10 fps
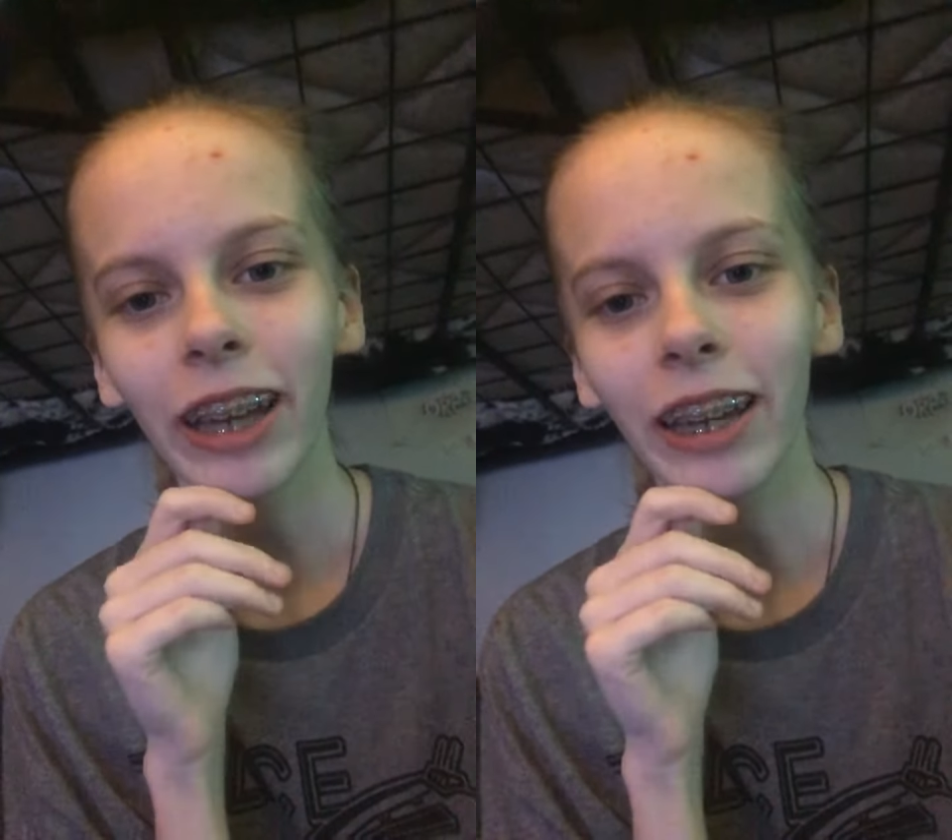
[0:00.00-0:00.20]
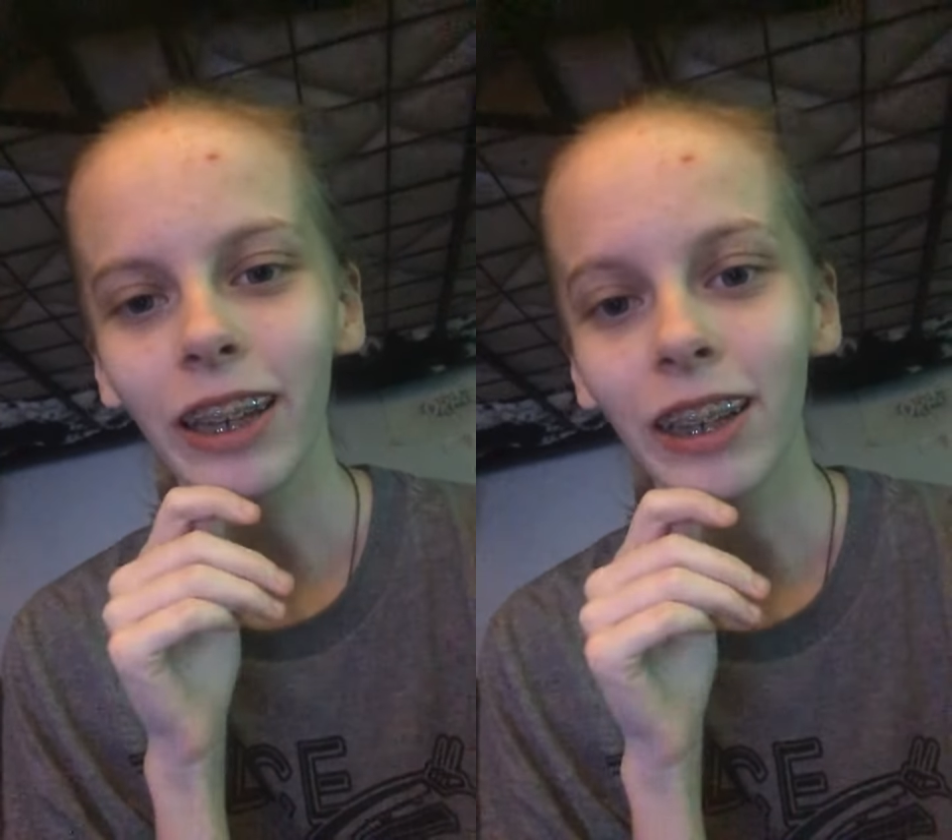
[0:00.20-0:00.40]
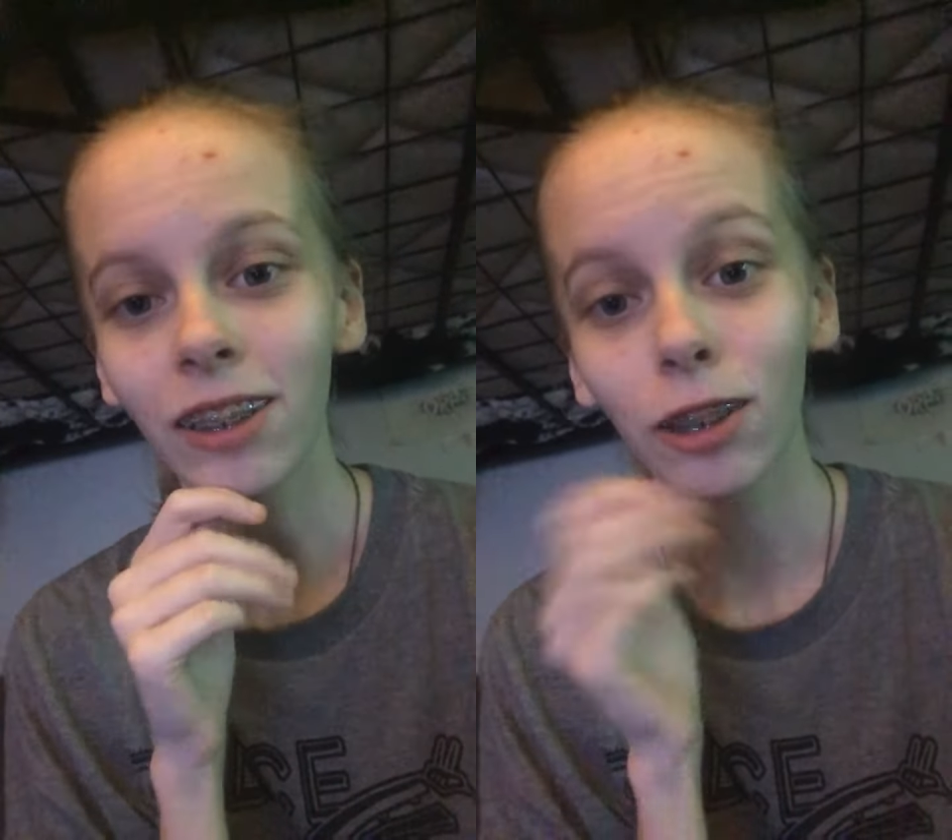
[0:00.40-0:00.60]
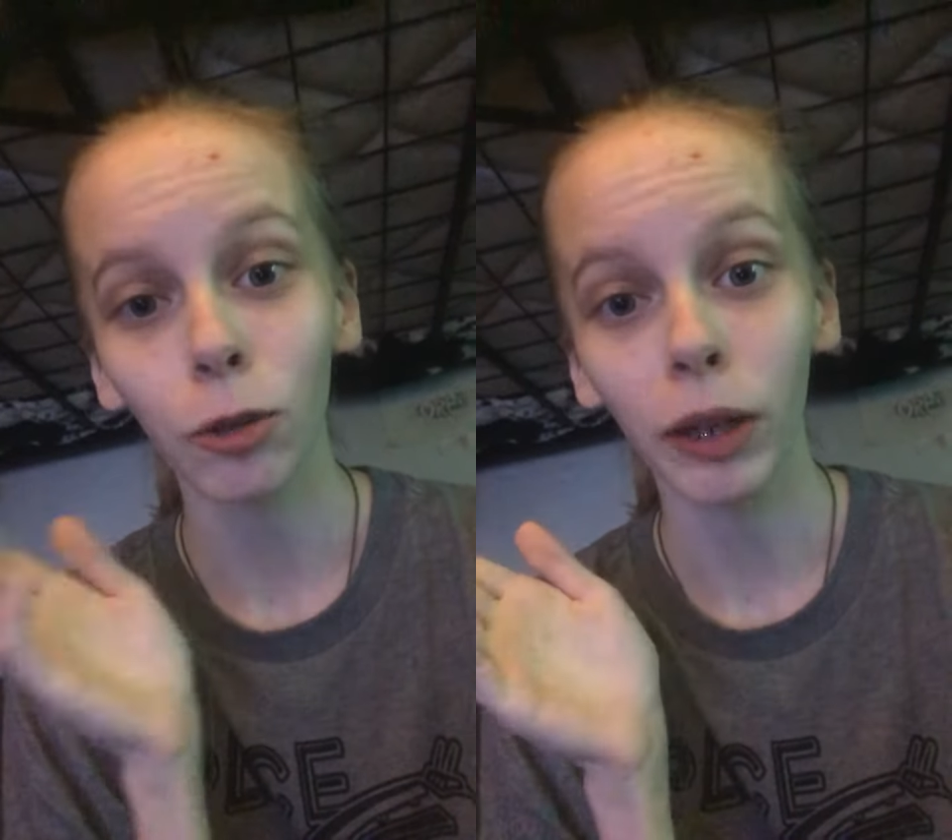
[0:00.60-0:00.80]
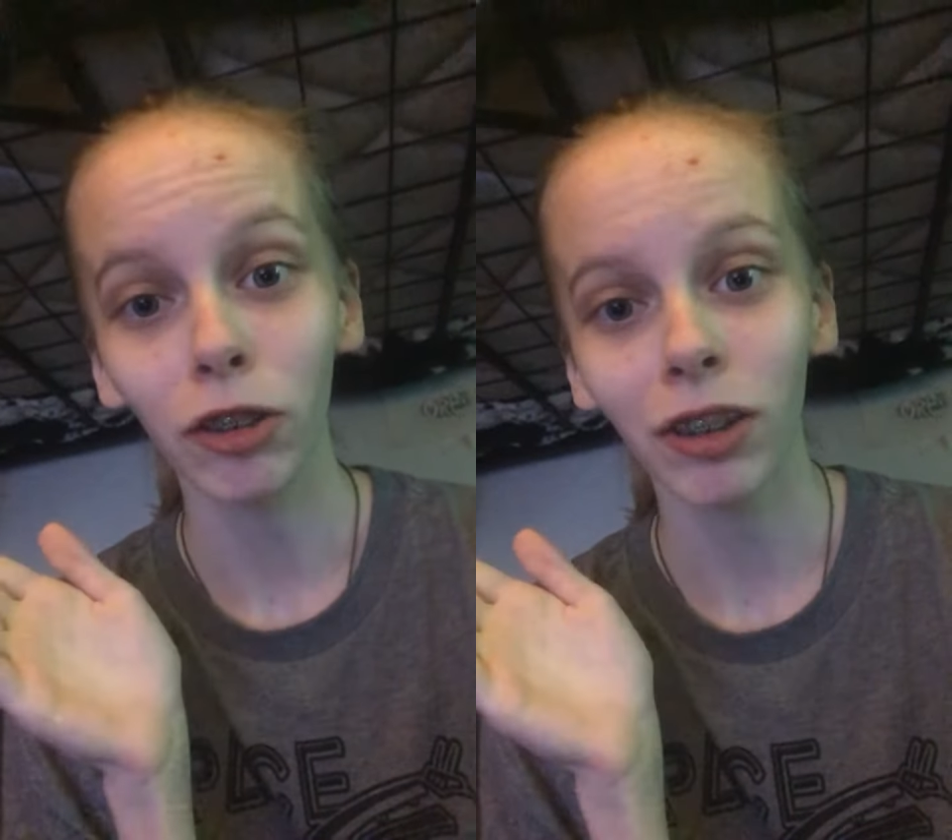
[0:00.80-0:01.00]
a
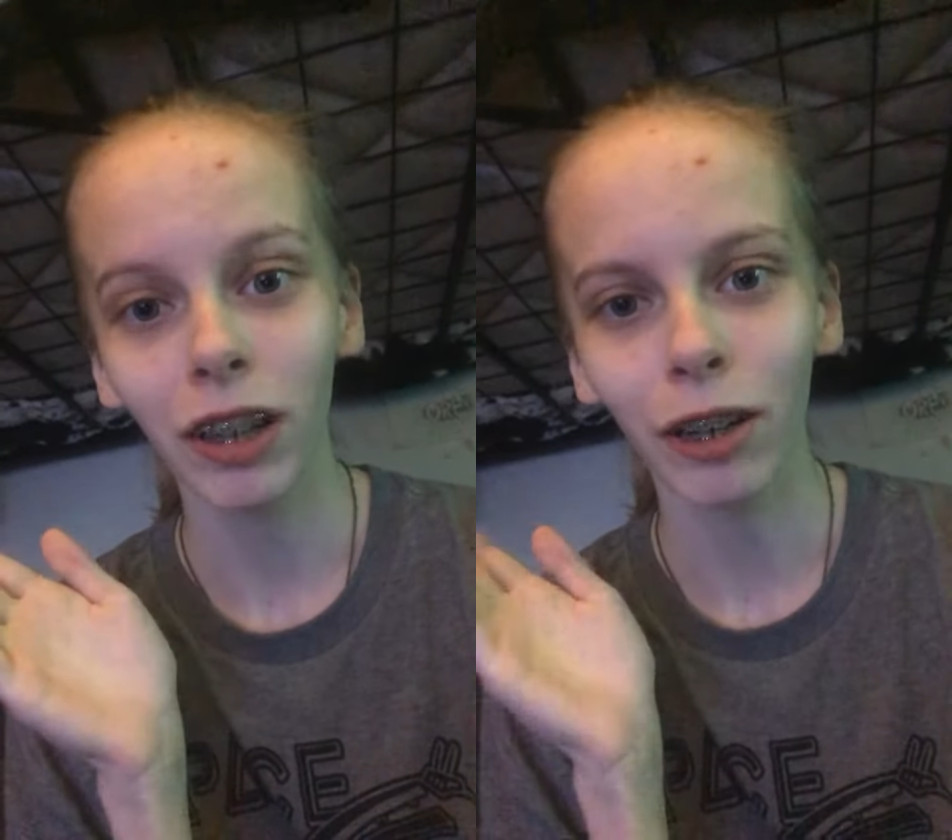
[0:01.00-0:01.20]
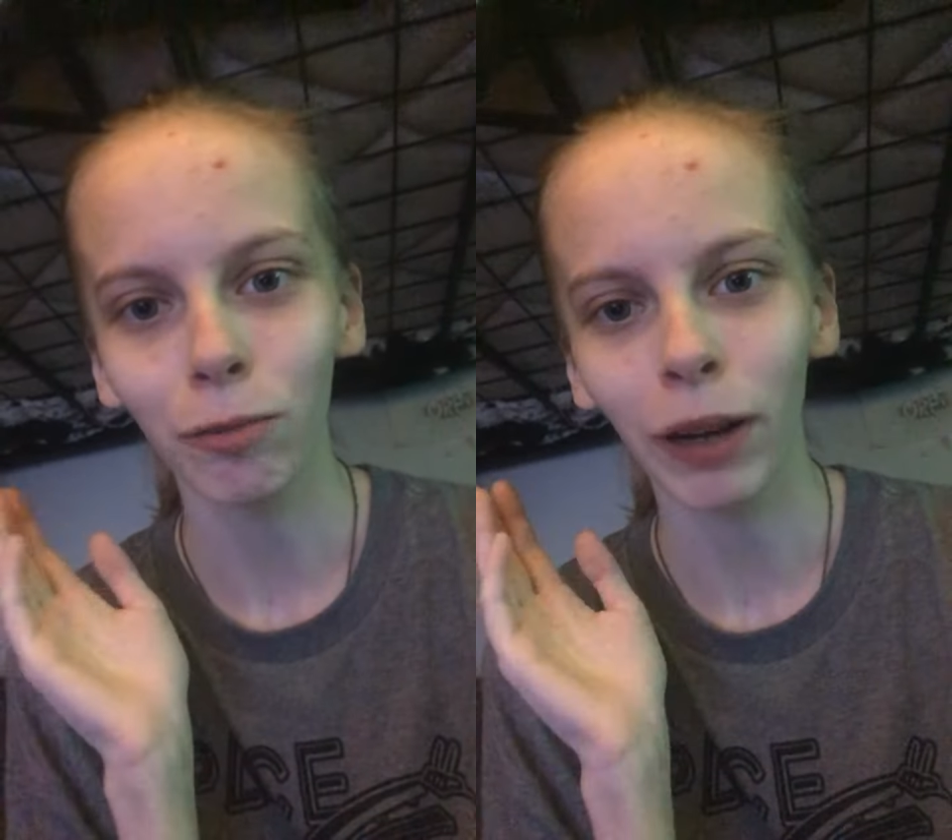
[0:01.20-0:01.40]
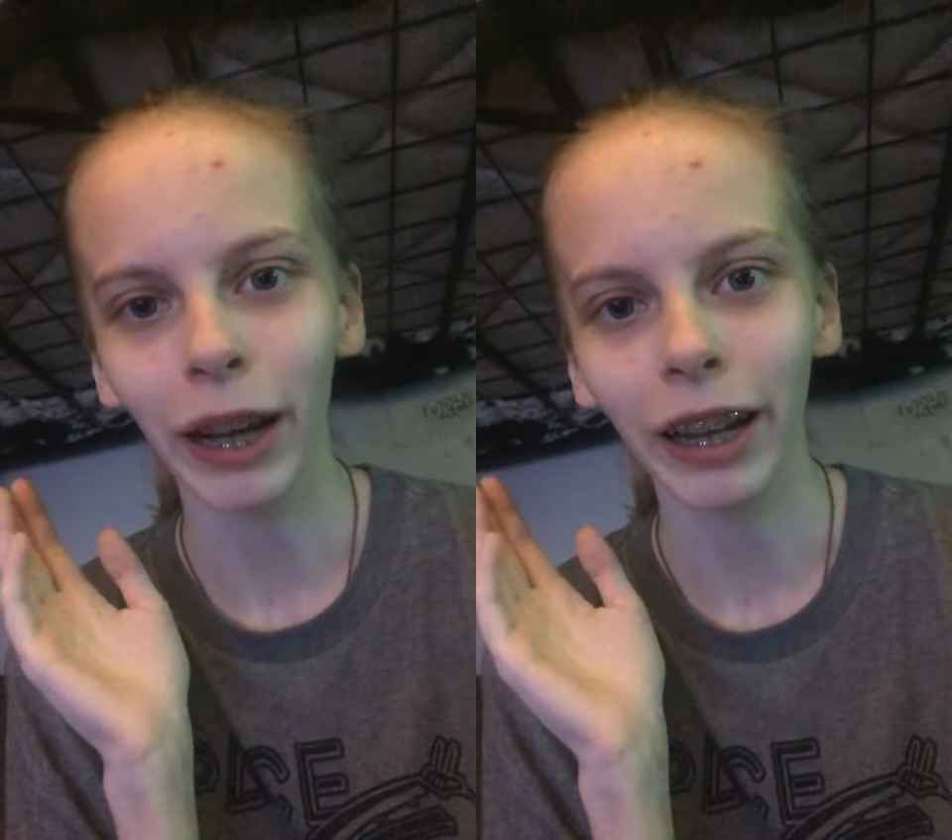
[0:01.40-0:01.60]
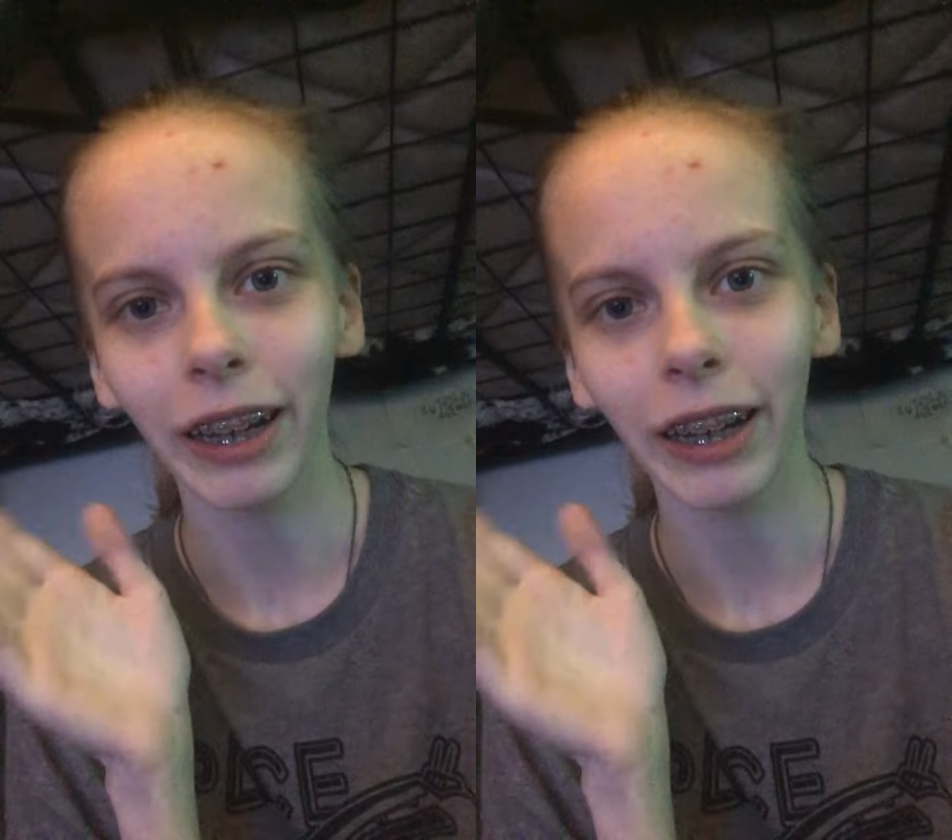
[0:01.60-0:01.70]
continuation of my